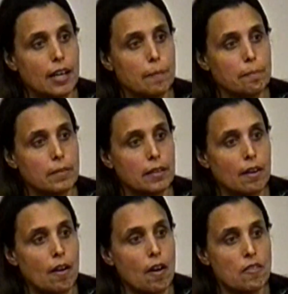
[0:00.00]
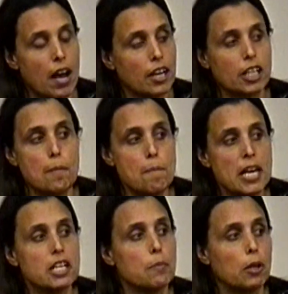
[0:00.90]
um, are not
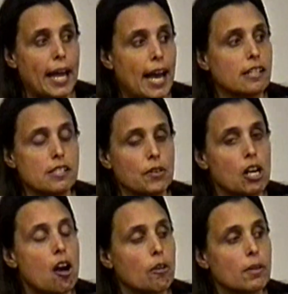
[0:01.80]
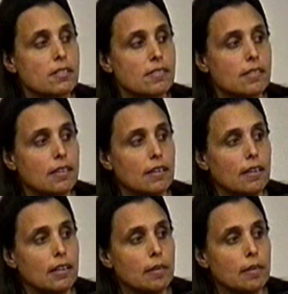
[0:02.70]
commendable acts of a Congress.